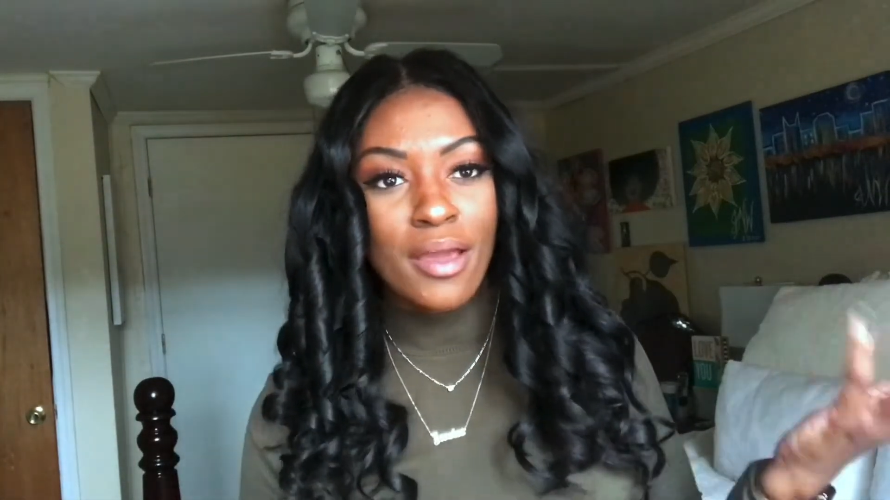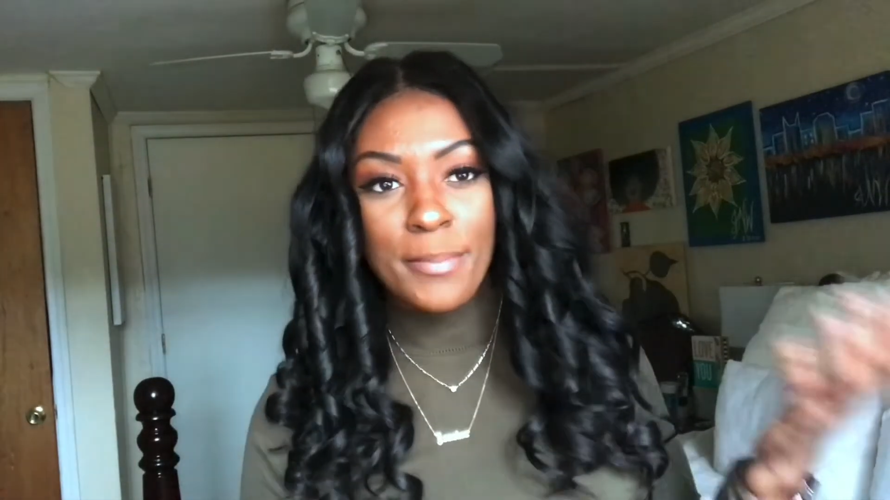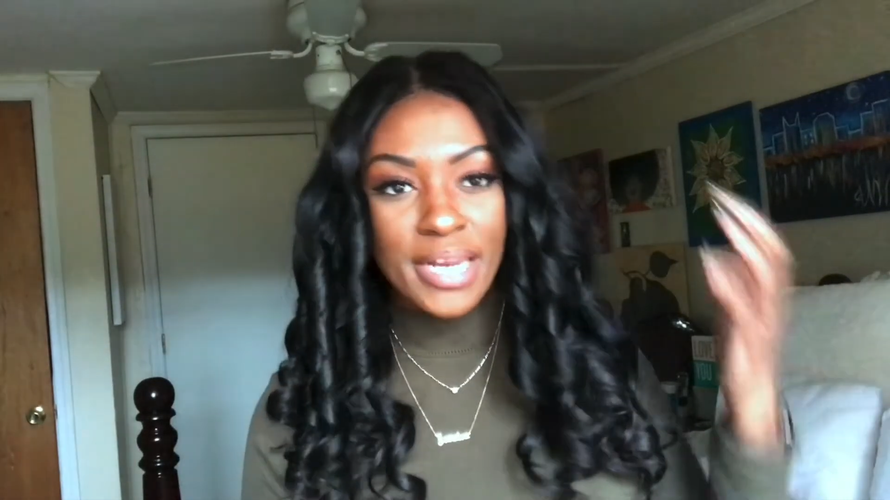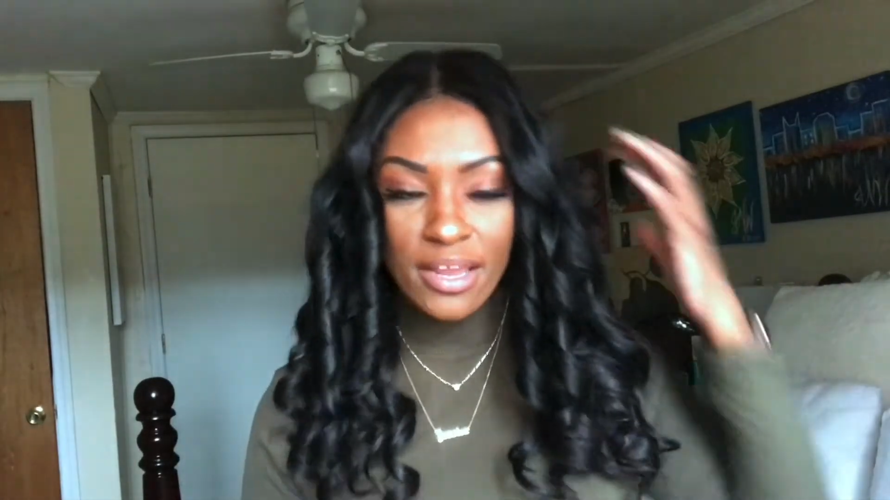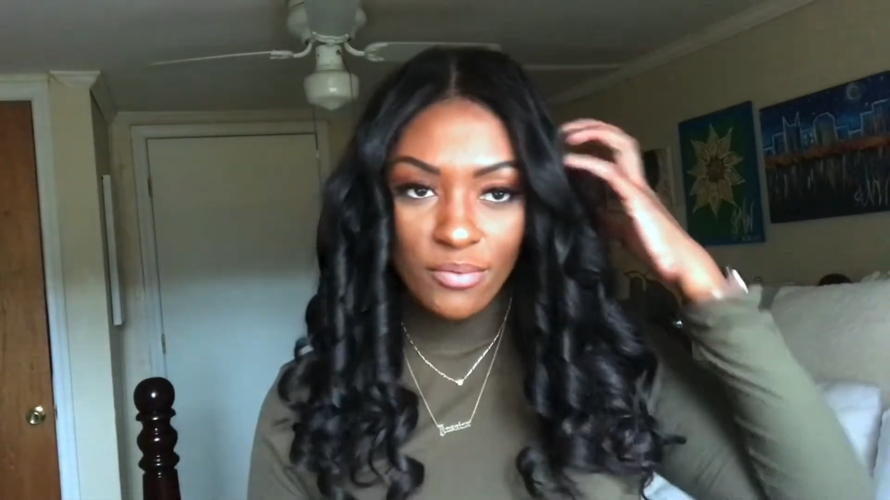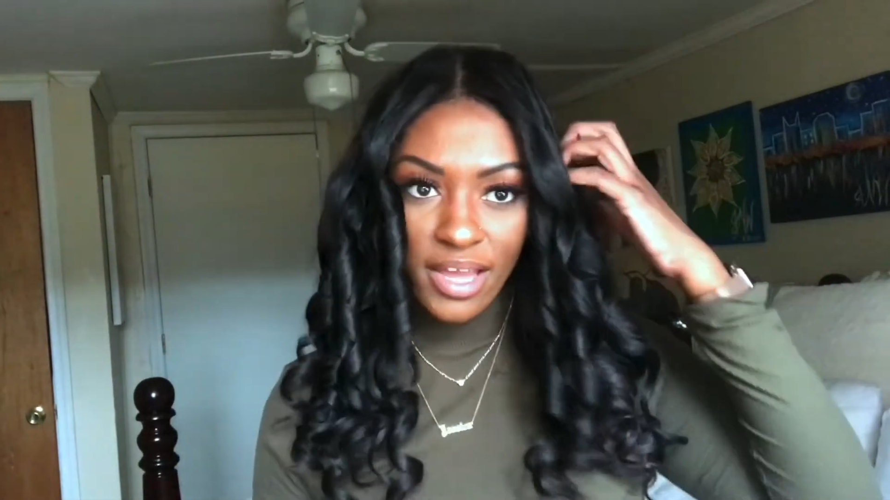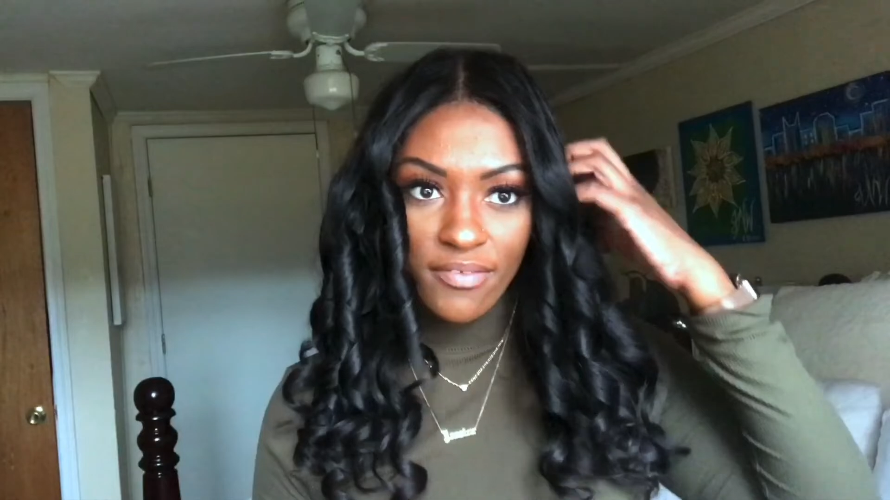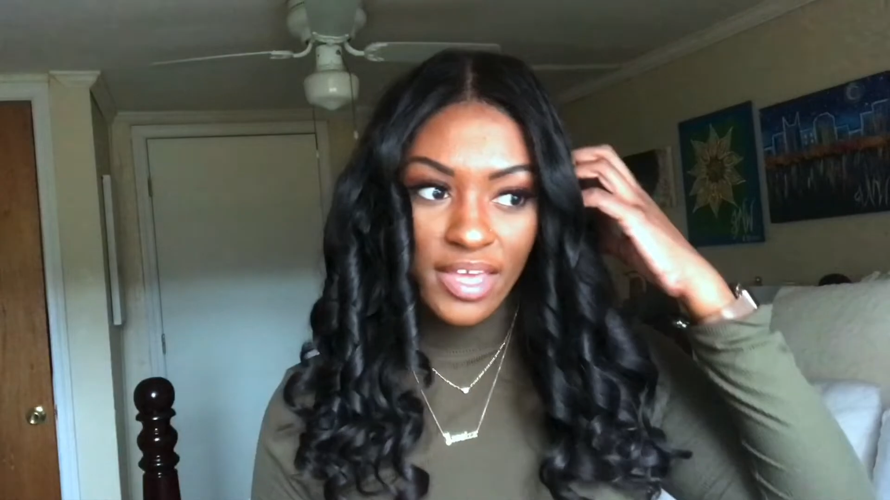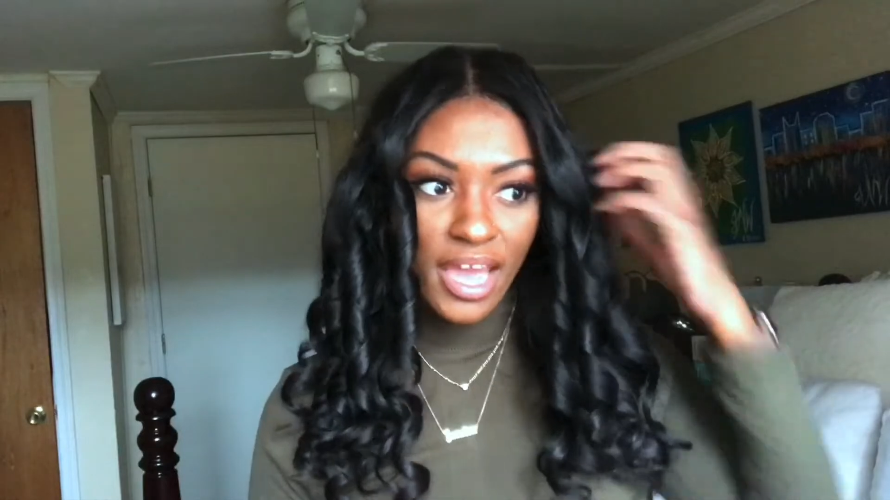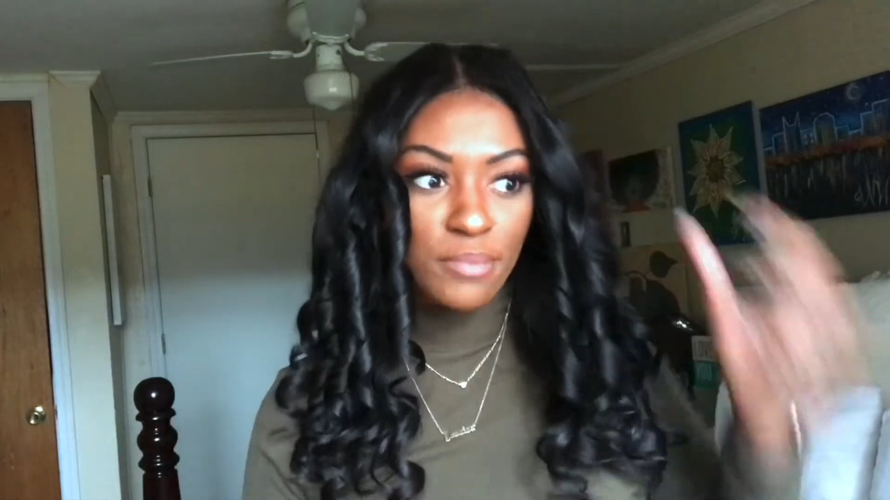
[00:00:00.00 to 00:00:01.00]
but I don't have
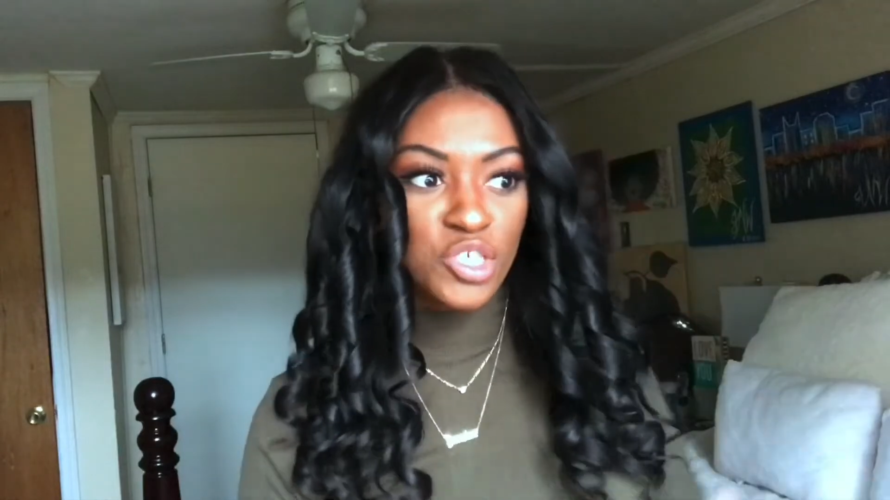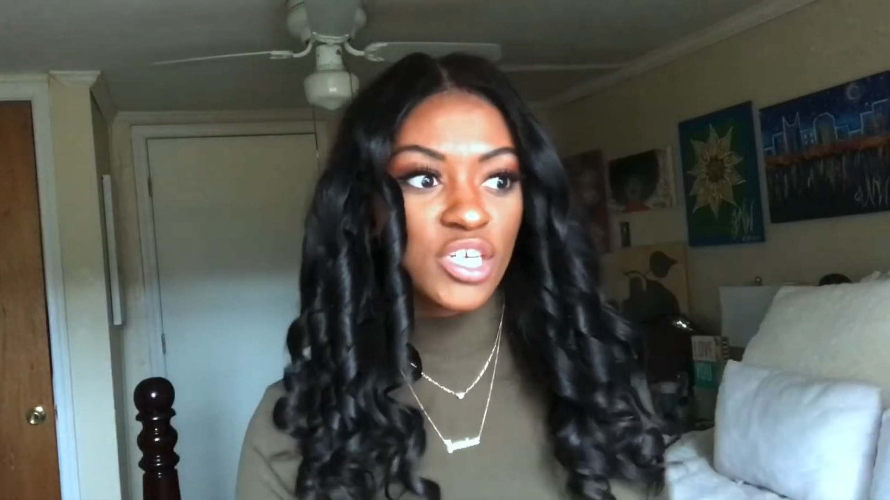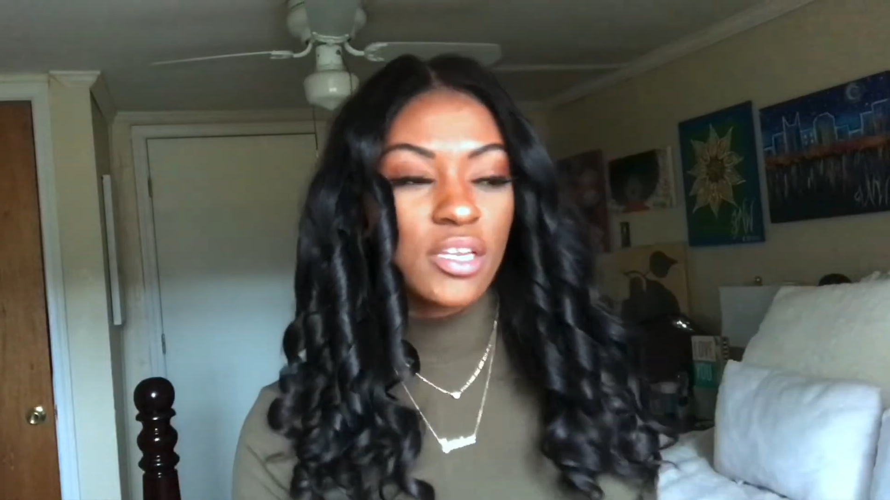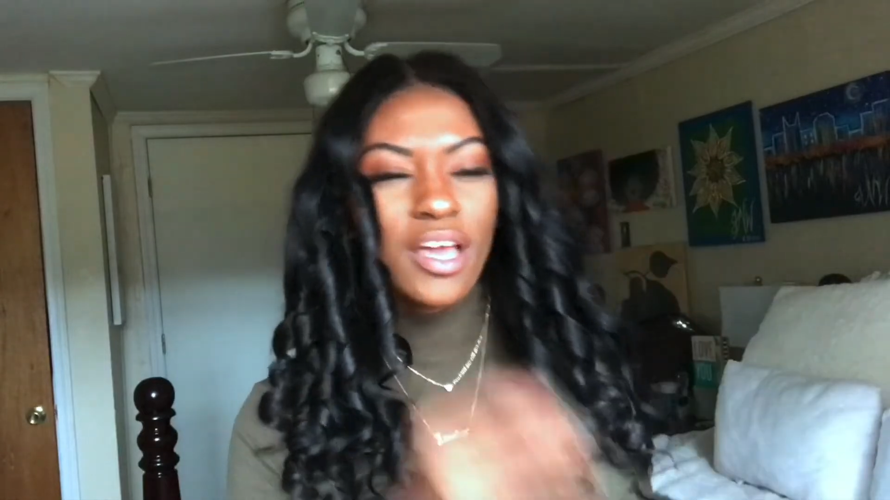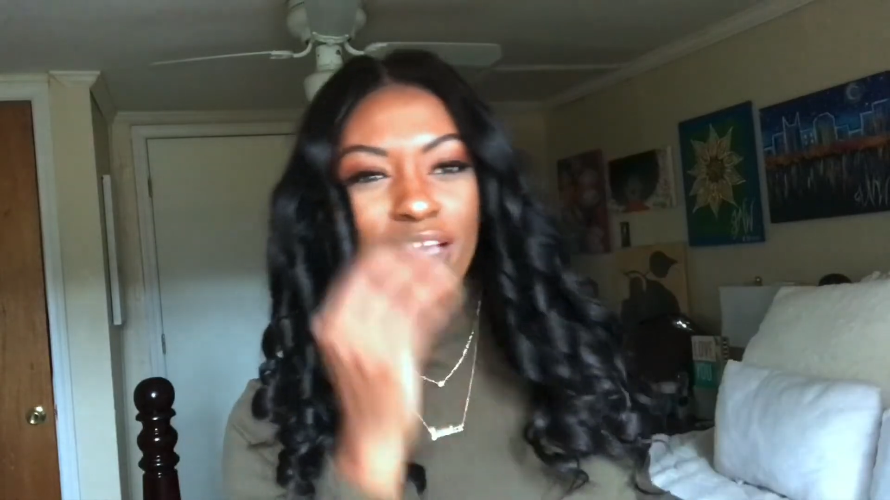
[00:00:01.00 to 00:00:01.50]
that option.